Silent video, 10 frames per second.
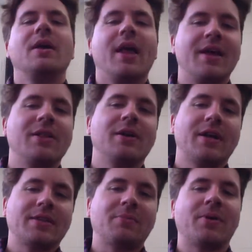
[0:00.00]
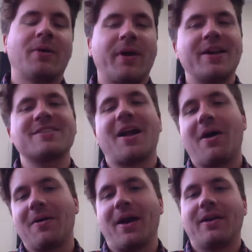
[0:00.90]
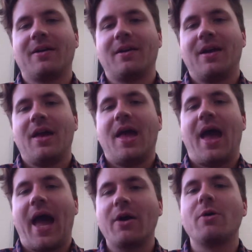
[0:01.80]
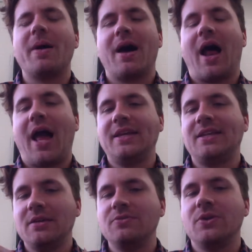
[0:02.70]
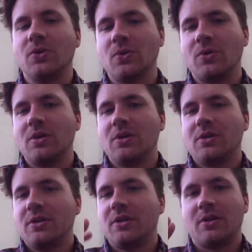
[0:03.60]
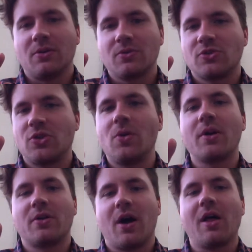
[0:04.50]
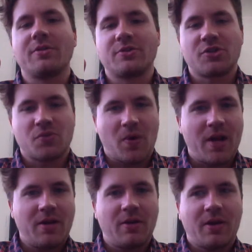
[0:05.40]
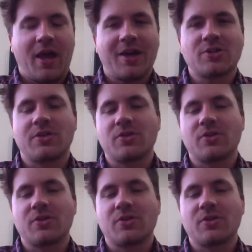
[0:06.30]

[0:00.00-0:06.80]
And I look at the bureaucrat and I say, all right, how about I give you, $200 just right here in cash